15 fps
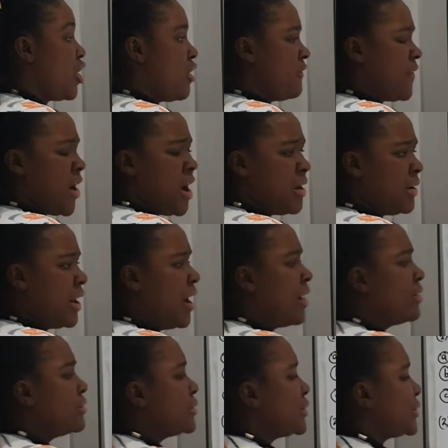For how
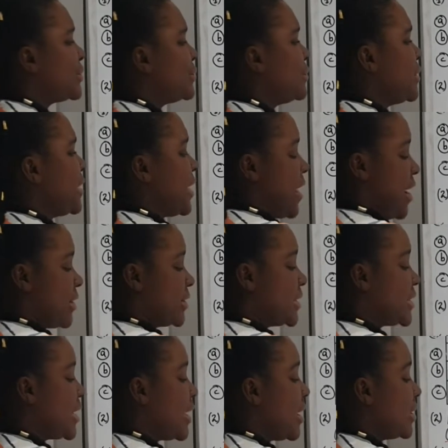long? 2 years.
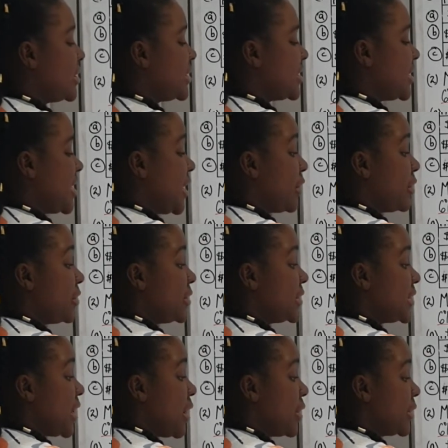So there goes
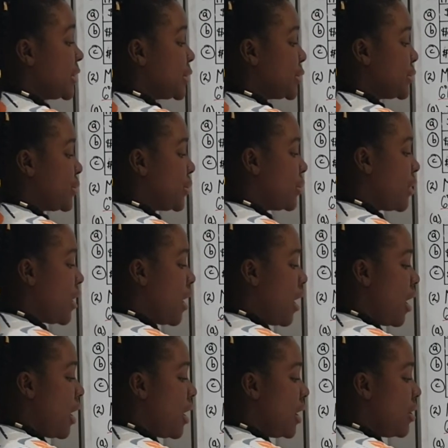our 2.
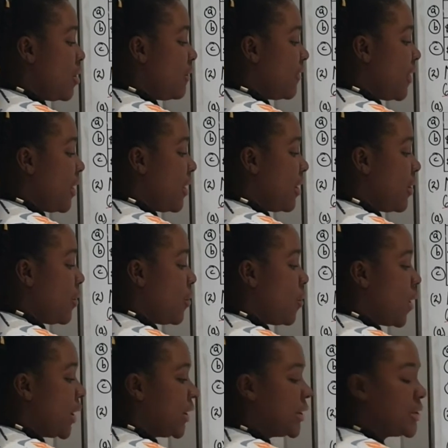All over
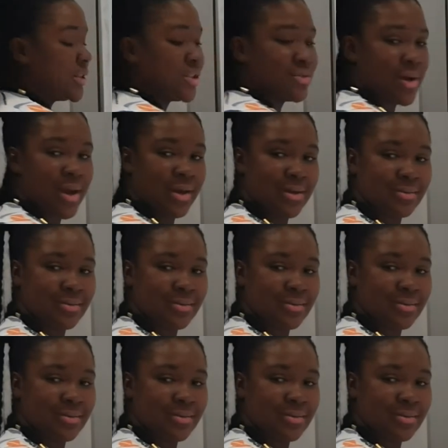100.